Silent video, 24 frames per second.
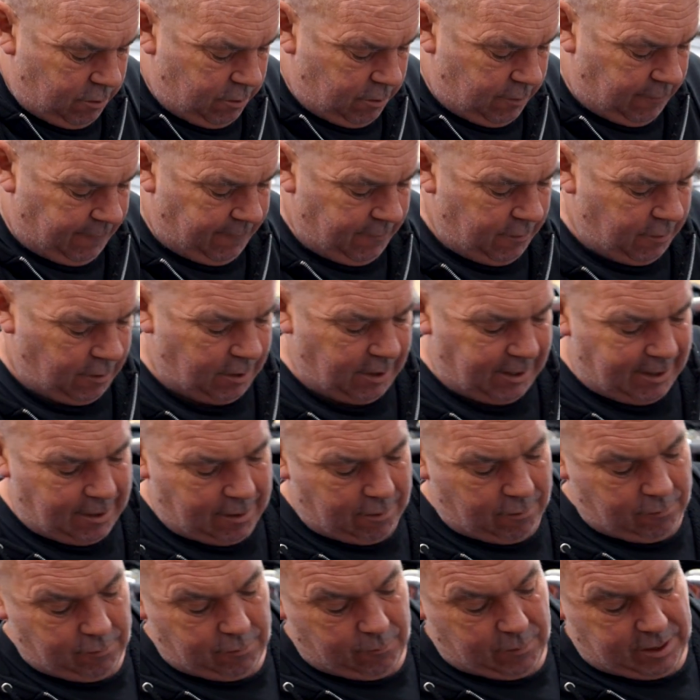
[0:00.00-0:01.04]
If you can get
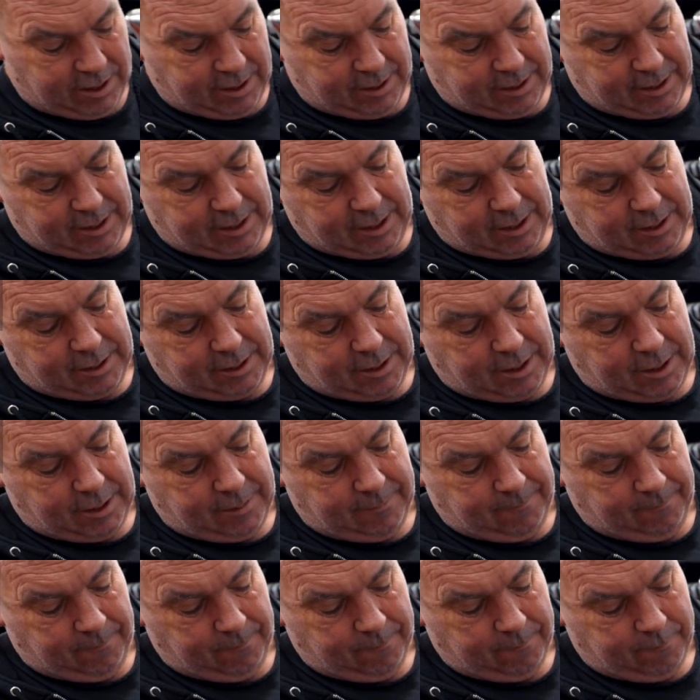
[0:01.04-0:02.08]
hold of one of these, yeah,
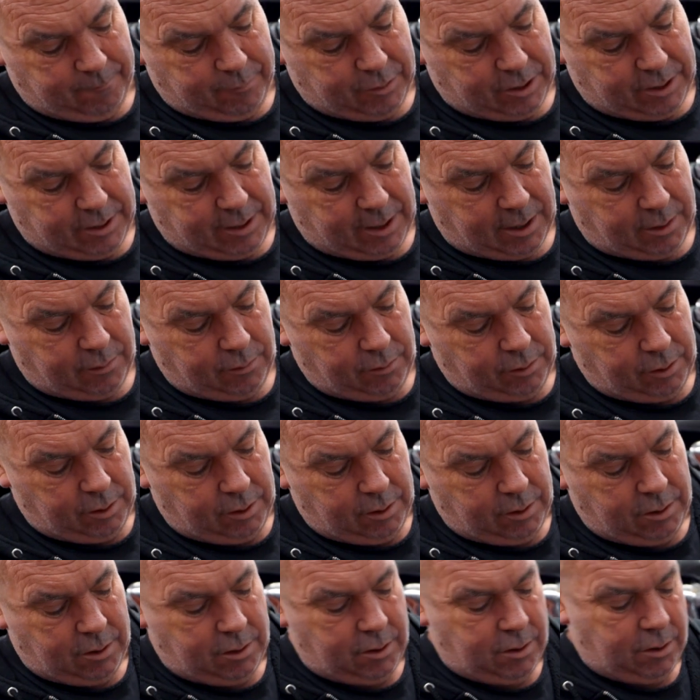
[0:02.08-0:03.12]
buy those
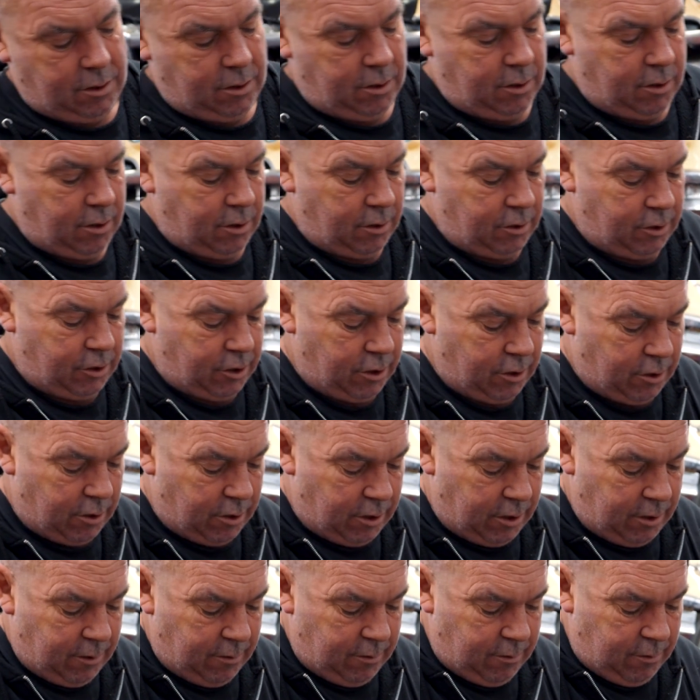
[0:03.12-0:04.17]
and turn
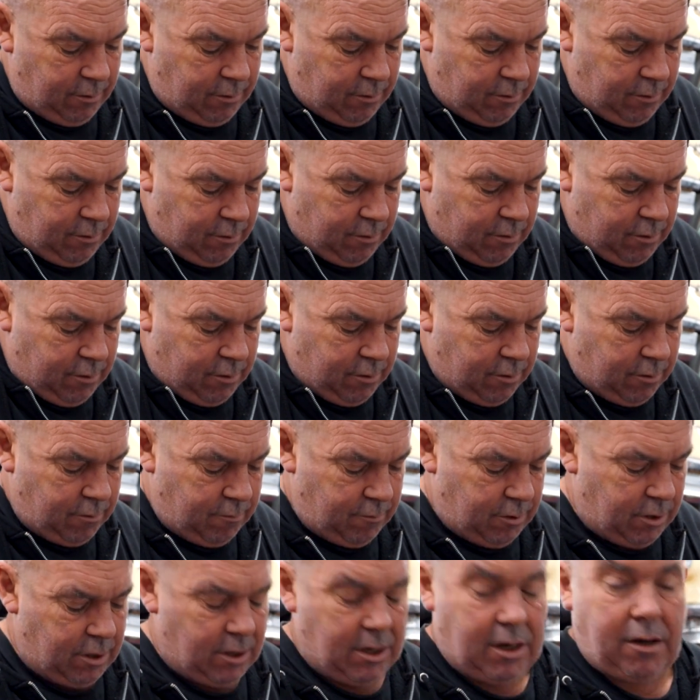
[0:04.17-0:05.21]
it,
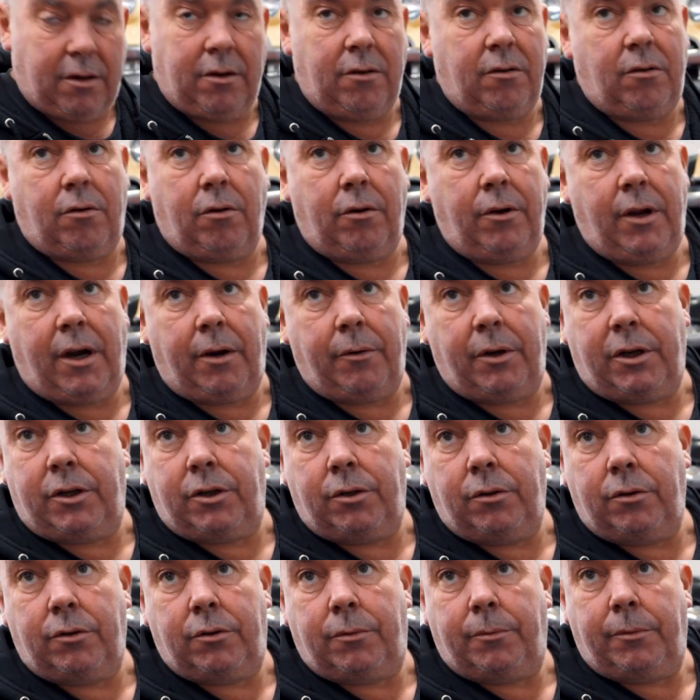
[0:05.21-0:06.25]
you know you've got no
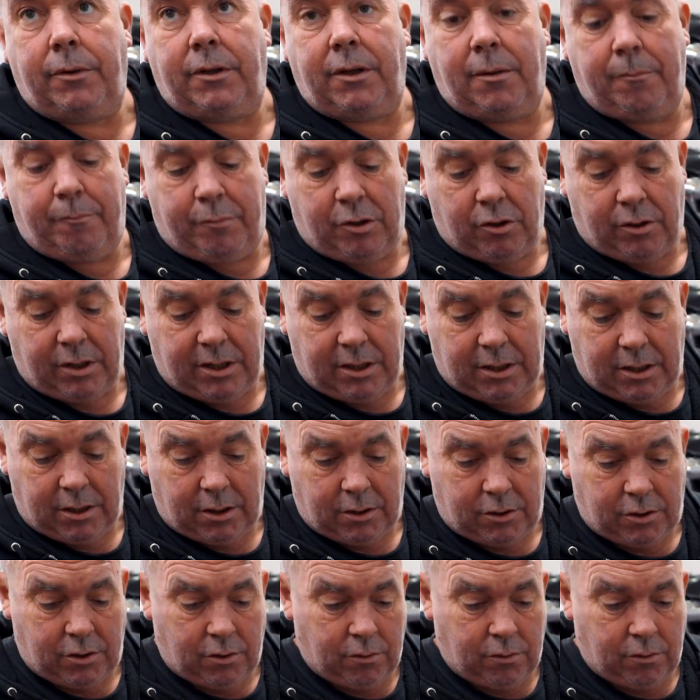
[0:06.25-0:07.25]
issues with it binding at